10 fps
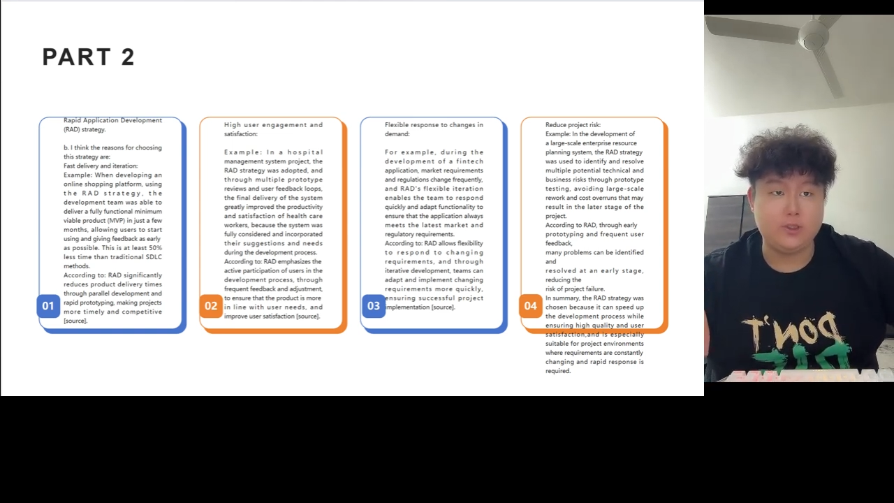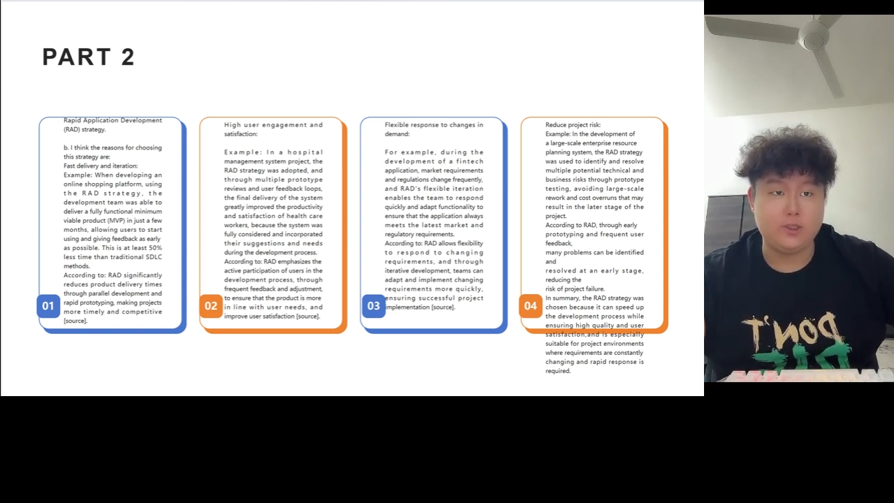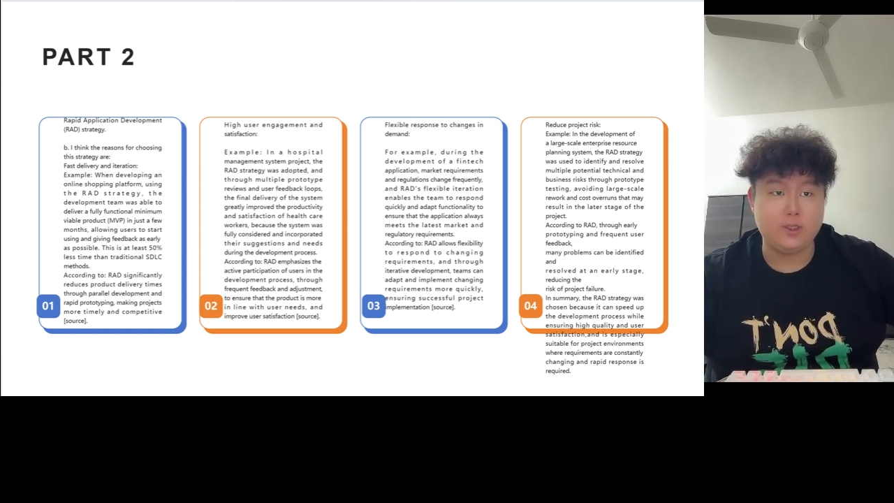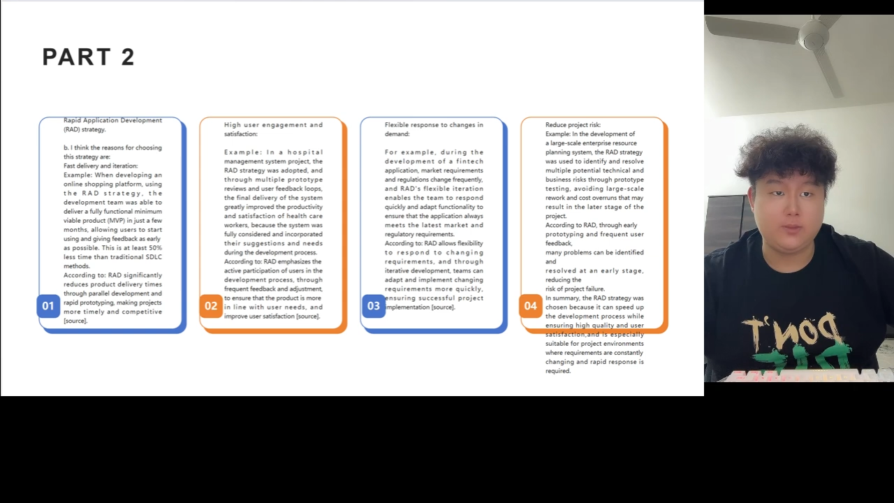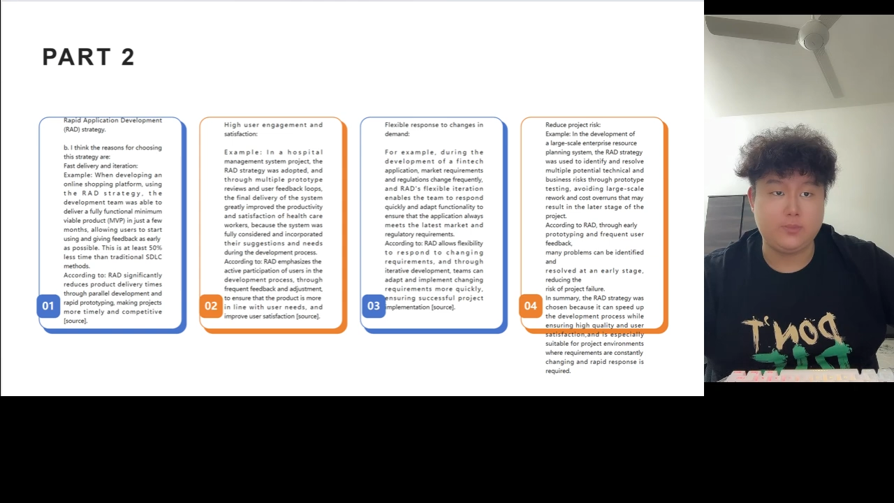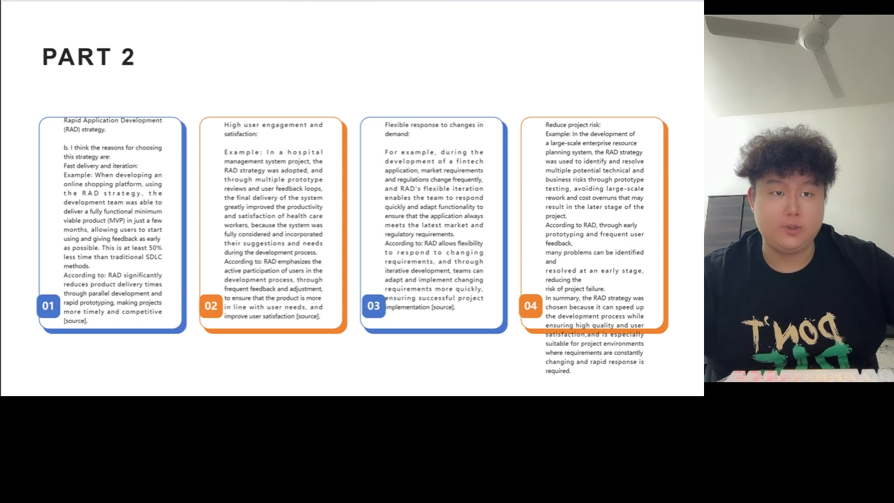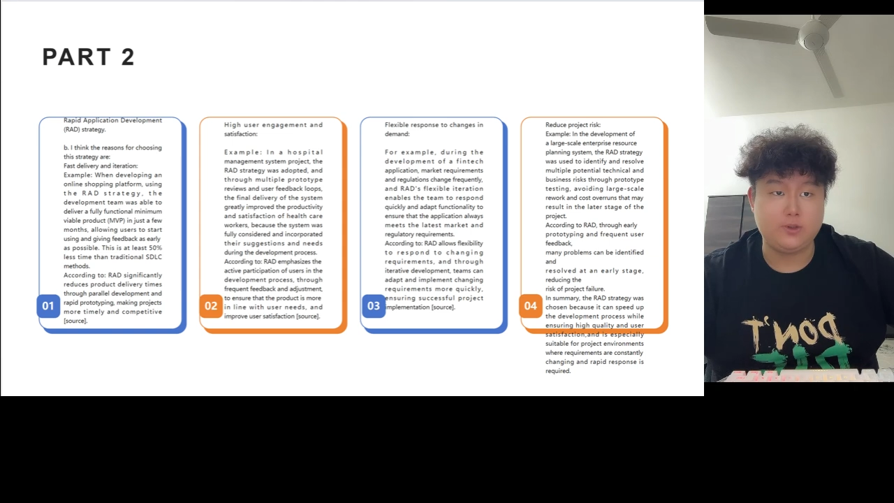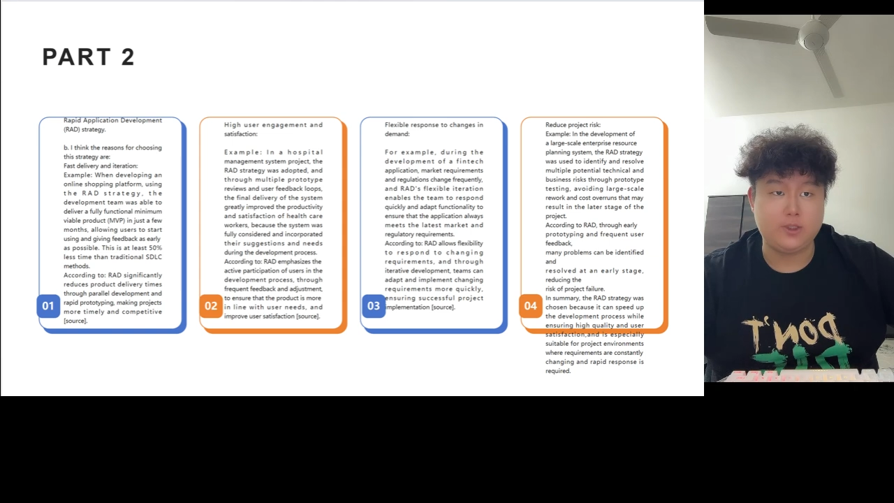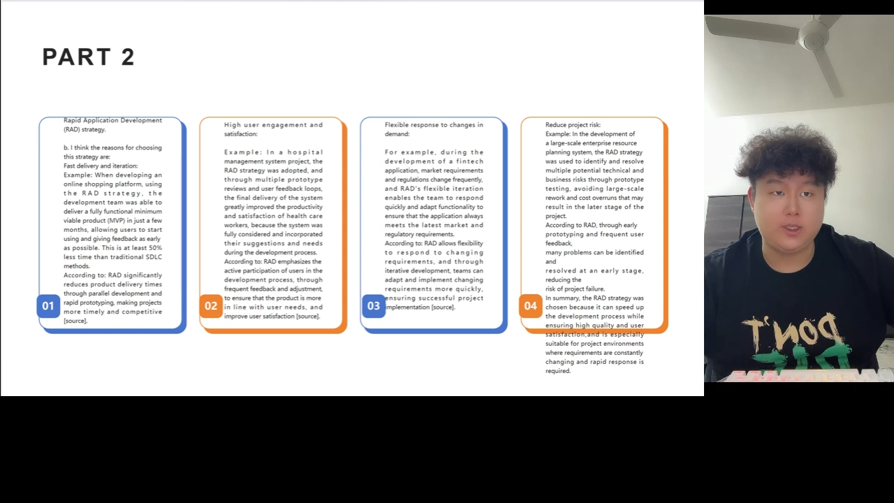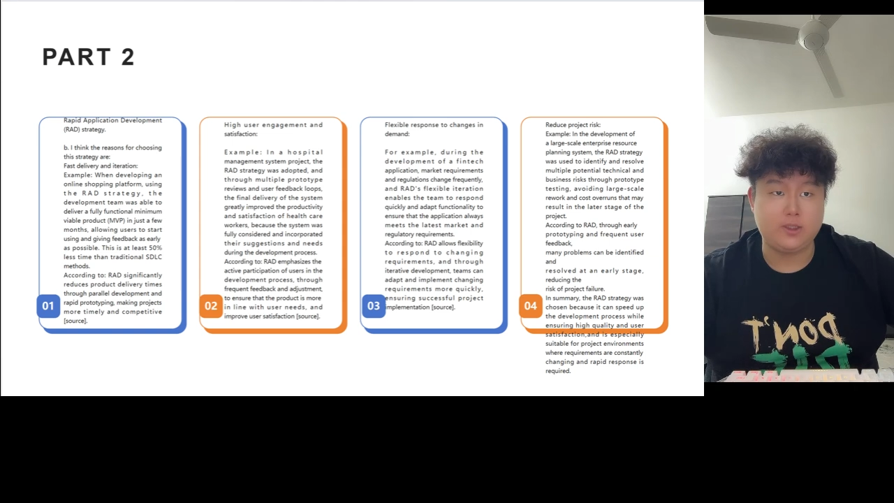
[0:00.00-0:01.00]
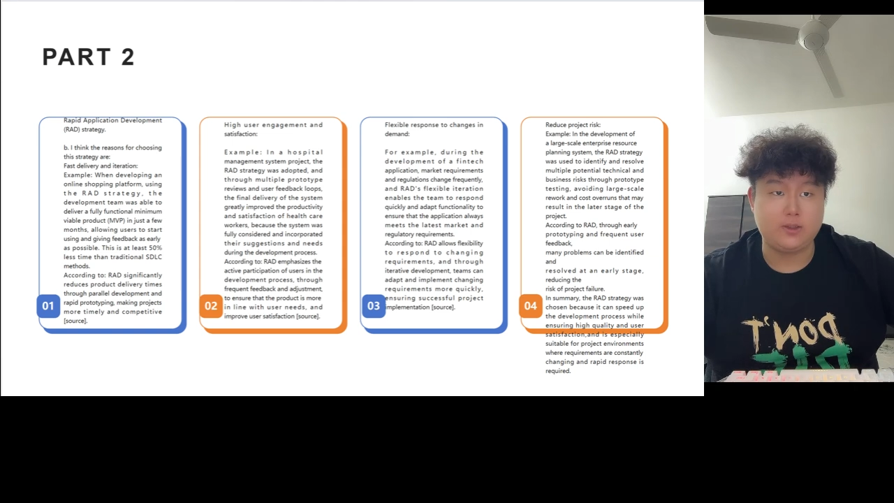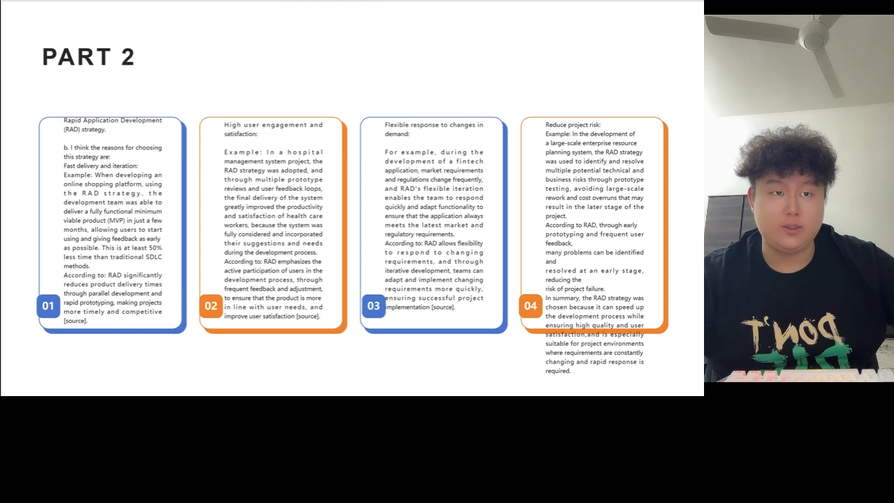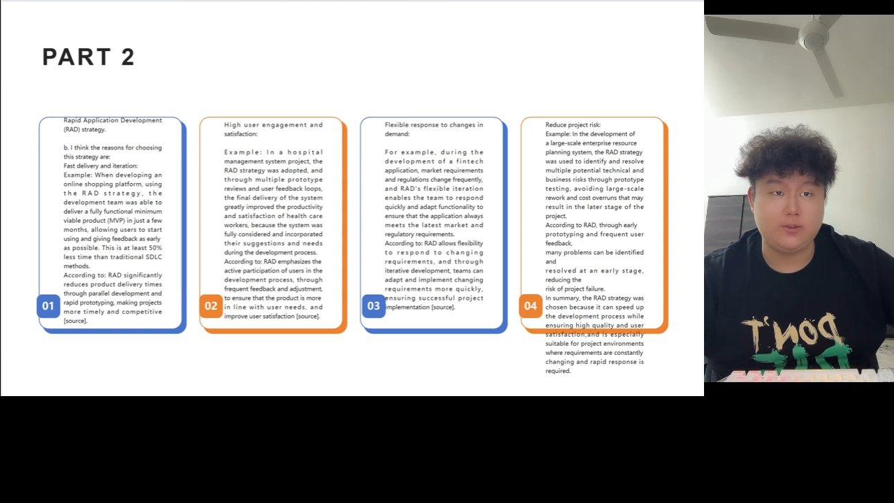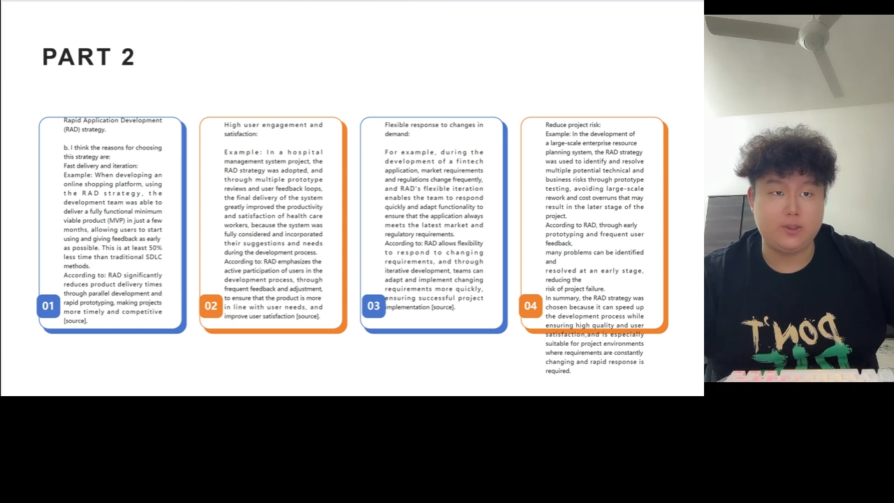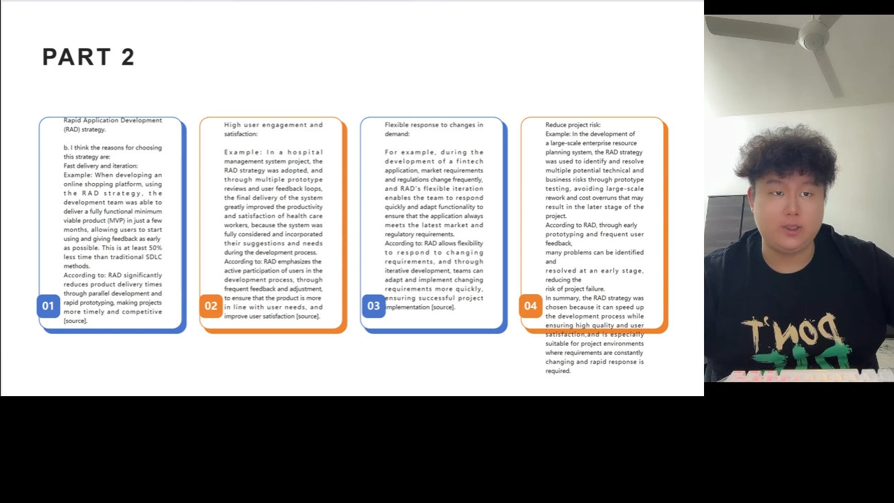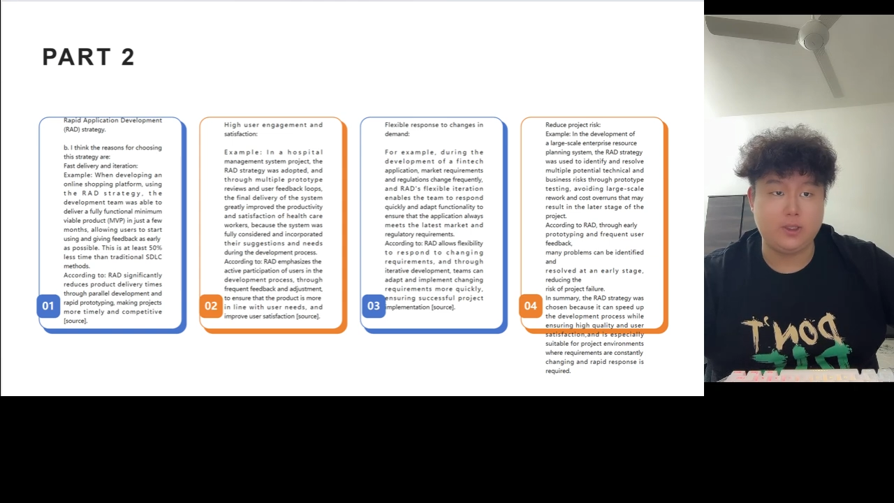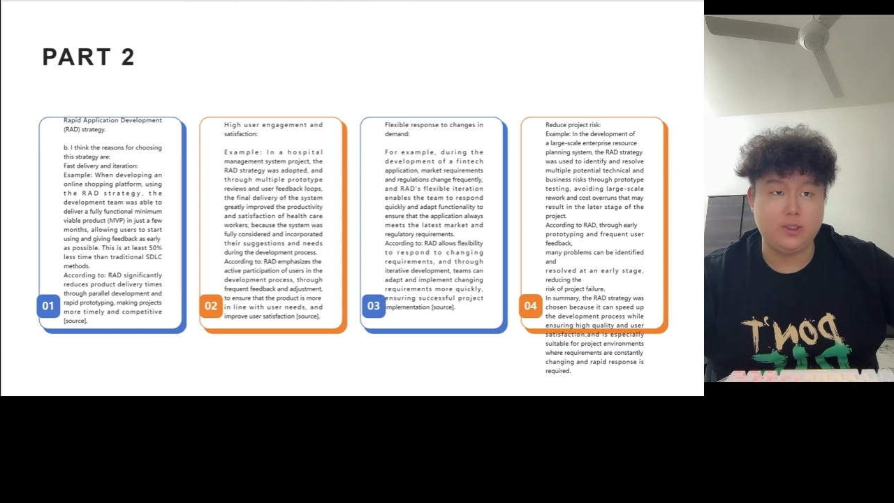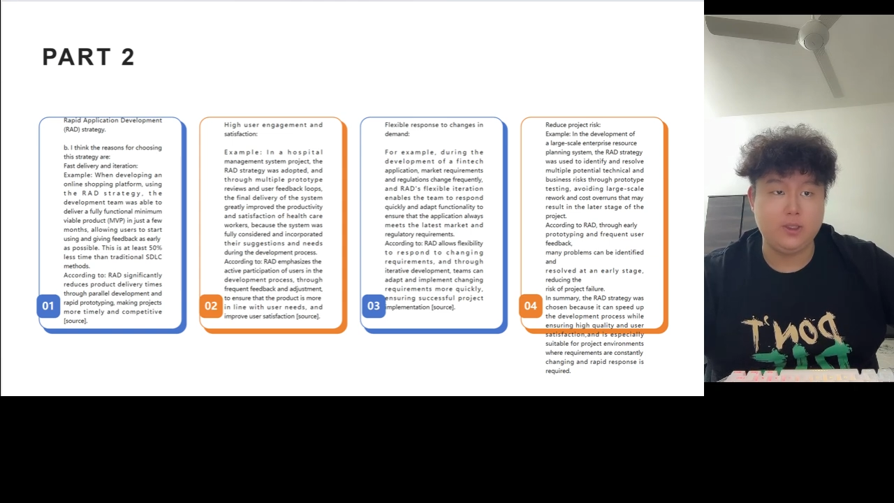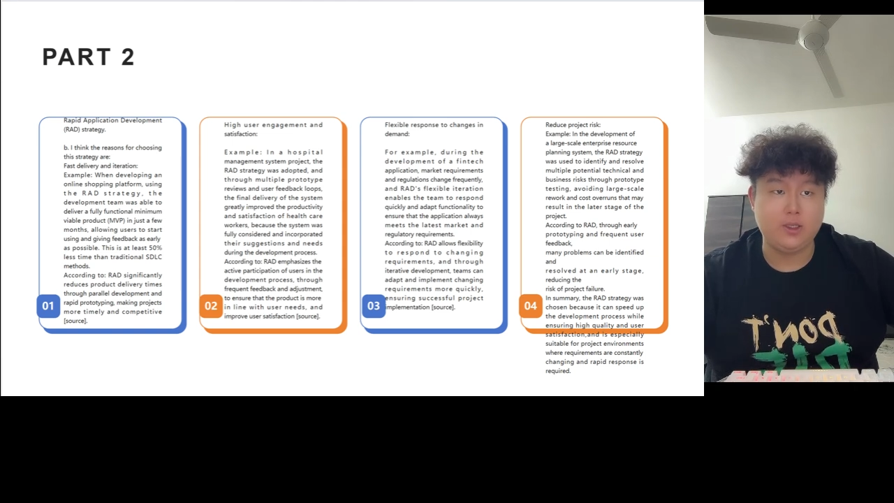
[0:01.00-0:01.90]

the productivity